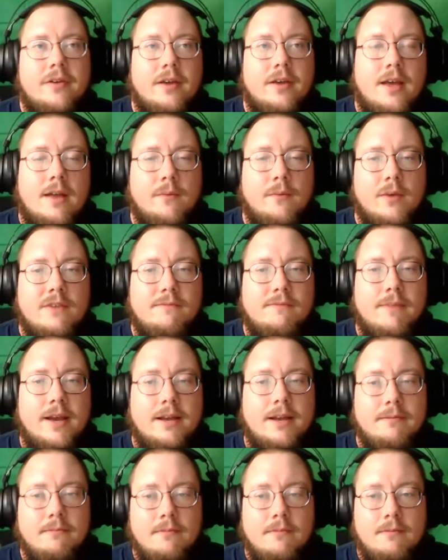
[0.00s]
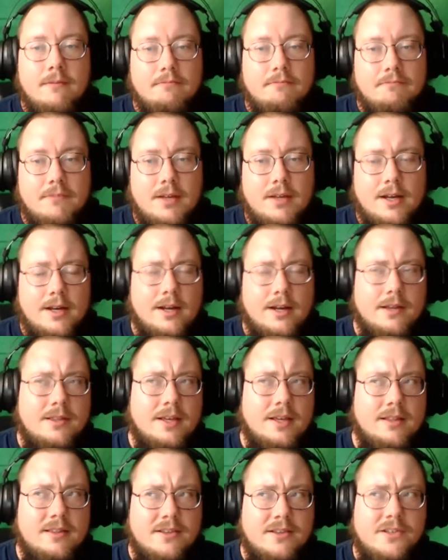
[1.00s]
and we've made, uh, I
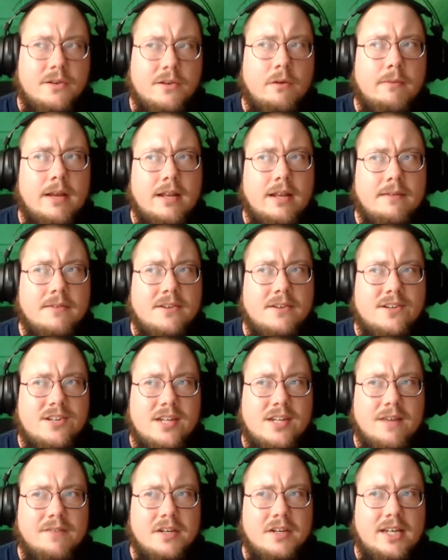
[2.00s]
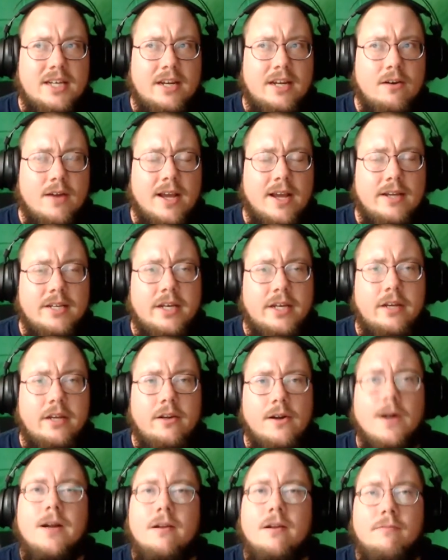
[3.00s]
think this year we made 17 or 18
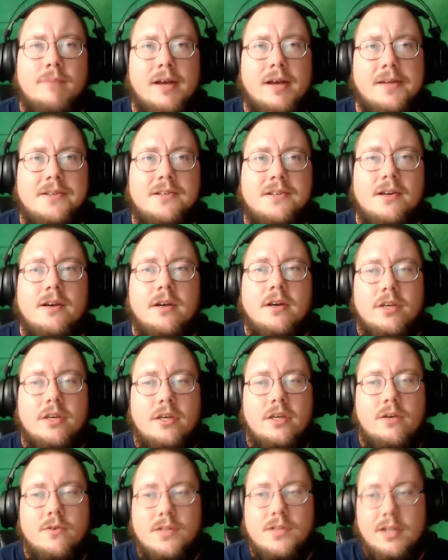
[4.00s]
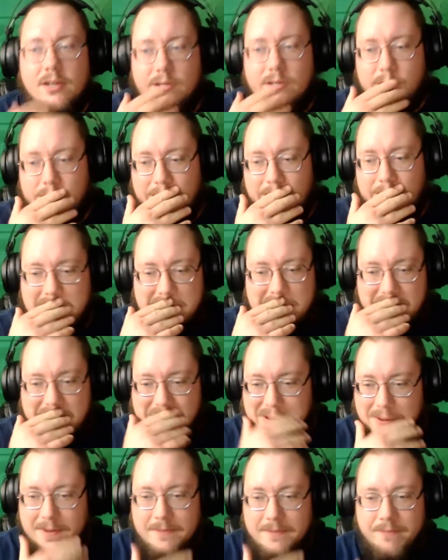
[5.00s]
garden beds using just
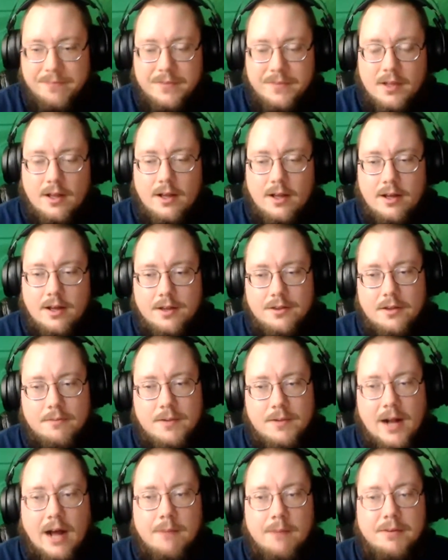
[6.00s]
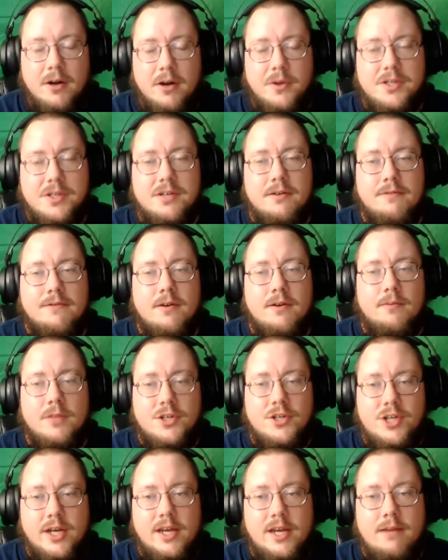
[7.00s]
uh, the compost from the
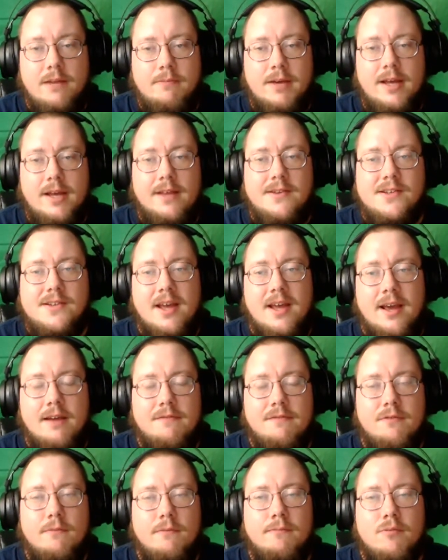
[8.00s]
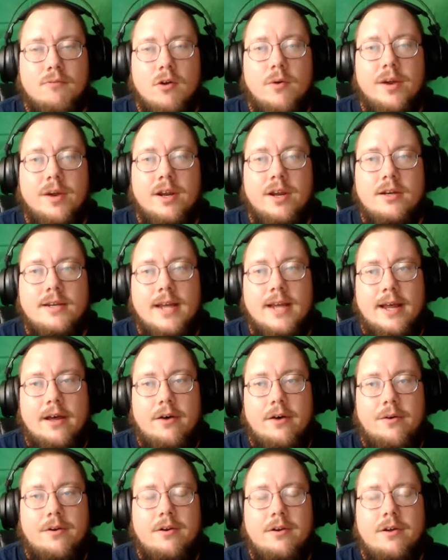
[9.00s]
chicken beds and from broken
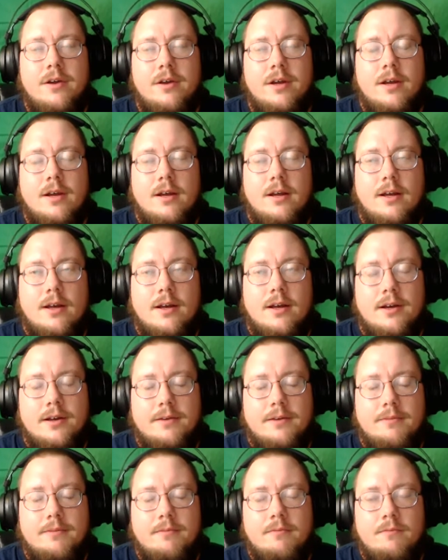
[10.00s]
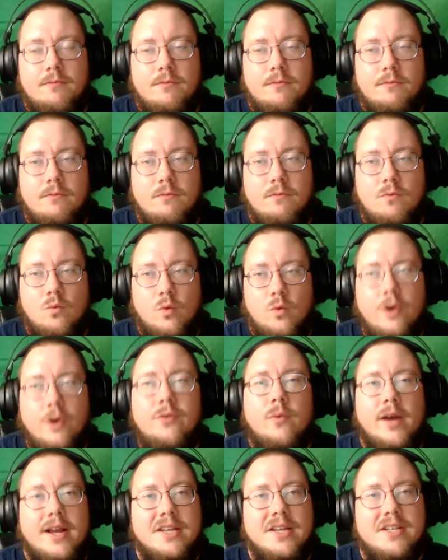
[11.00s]
down uh, wood
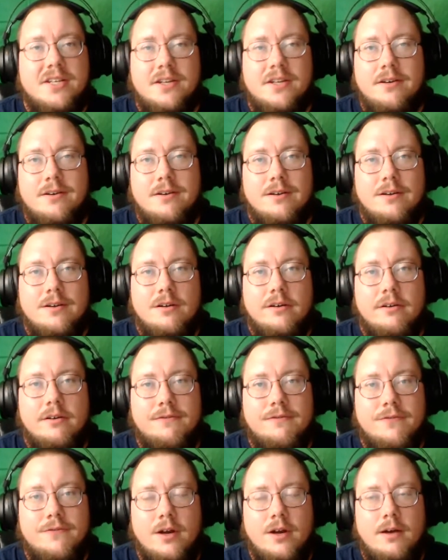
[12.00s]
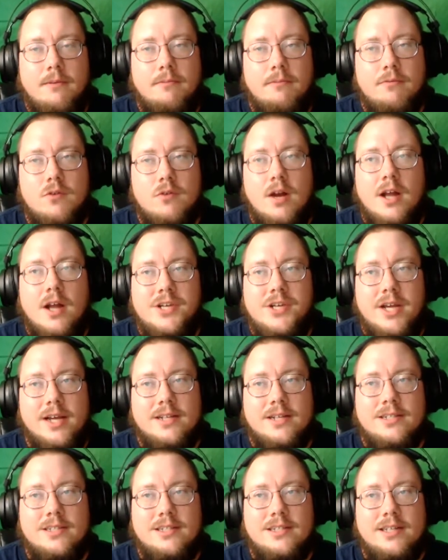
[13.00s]
waste from
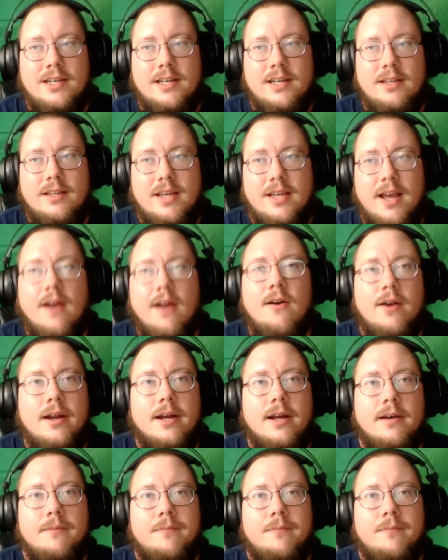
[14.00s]
projects in the area.